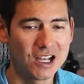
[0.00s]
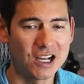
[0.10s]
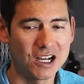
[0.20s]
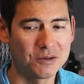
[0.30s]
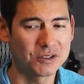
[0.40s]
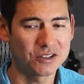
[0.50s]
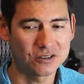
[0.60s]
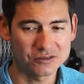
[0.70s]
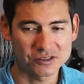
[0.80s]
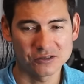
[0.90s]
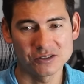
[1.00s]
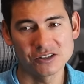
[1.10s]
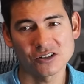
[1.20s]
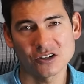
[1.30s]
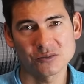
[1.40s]
but then also
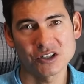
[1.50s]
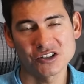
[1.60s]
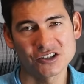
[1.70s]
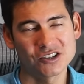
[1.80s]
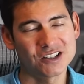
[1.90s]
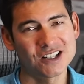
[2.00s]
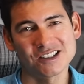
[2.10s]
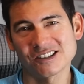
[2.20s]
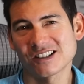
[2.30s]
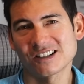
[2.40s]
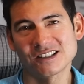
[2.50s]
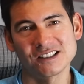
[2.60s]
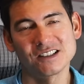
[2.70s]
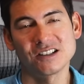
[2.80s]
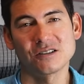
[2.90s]
these heart pressure tests, a lot of,
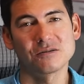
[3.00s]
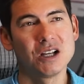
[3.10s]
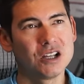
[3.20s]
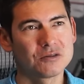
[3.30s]
you know,